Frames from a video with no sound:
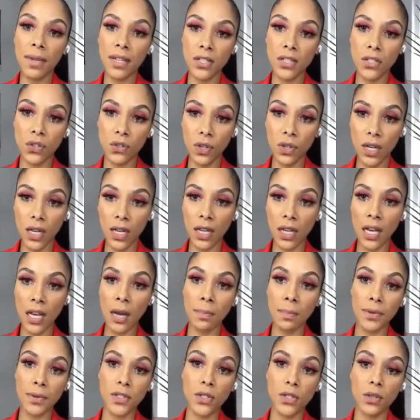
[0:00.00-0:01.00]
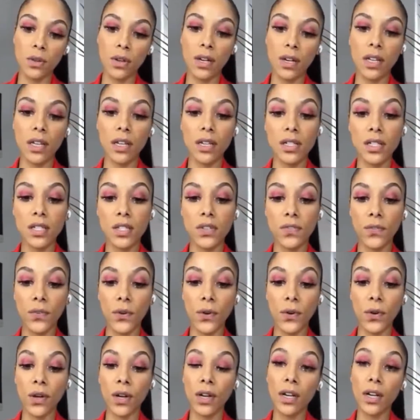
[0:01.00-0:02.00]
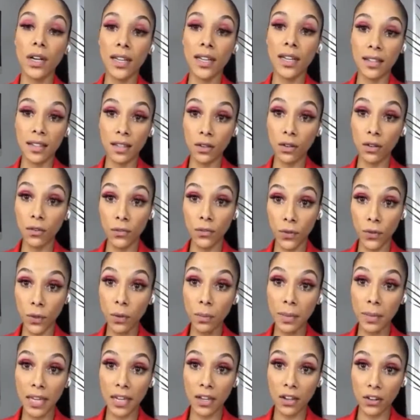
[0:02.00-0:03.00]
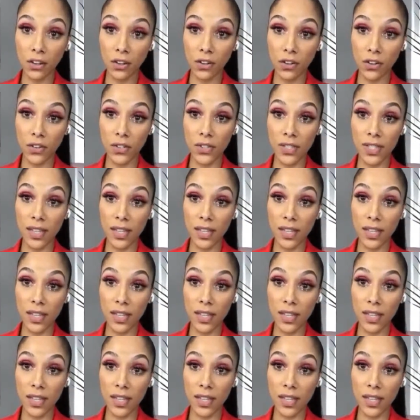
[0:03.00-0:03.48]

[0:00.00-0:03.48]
is creating opportunities for Latino filmmakers,